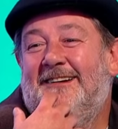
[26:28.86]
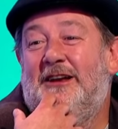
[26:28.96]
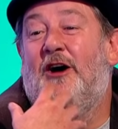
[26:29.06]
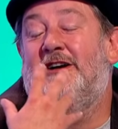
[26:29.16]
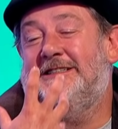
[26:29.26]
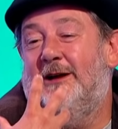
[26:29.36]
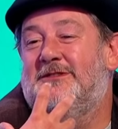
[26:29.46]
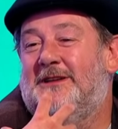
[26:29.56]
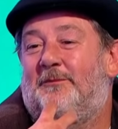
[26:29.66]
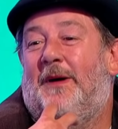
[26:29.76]
No,
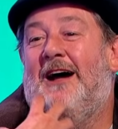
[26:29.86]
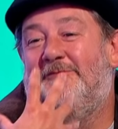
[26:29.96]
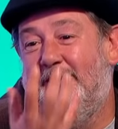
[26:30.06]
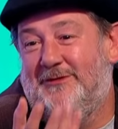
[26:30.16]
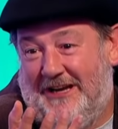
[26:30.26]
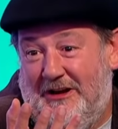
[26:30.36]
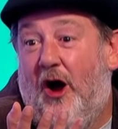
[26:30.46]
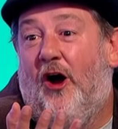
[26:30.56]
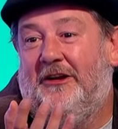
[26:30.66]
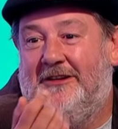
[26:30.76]
because part of me was
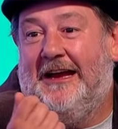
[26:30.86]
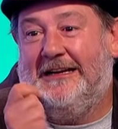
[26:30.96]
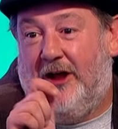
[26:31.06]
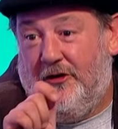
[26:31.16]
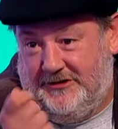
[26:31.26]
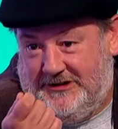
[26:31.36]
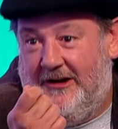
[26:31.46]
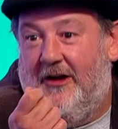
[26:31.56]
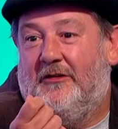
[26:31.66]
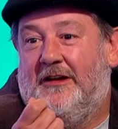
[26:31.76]
annoyed that he'd gone so
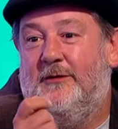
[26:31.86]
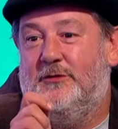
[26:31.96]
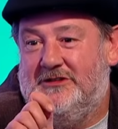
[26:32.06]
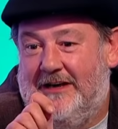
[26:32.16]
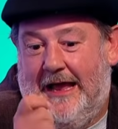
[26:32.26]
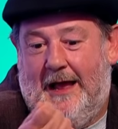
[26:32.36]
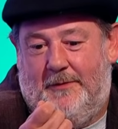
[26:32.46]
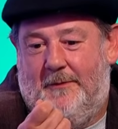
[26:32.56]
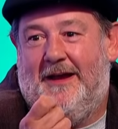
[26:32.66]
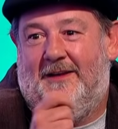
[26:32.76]
long. It wasn't like I'll be
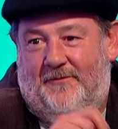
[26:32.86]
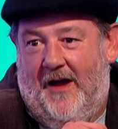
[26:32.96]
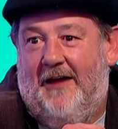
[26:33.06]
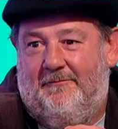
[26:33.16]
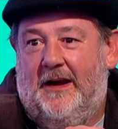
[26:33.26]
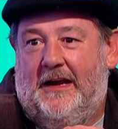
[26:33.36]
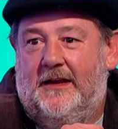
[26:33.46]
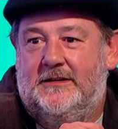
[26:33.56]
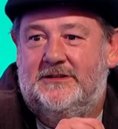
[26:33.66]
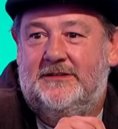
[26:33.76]
back in 5 minutes.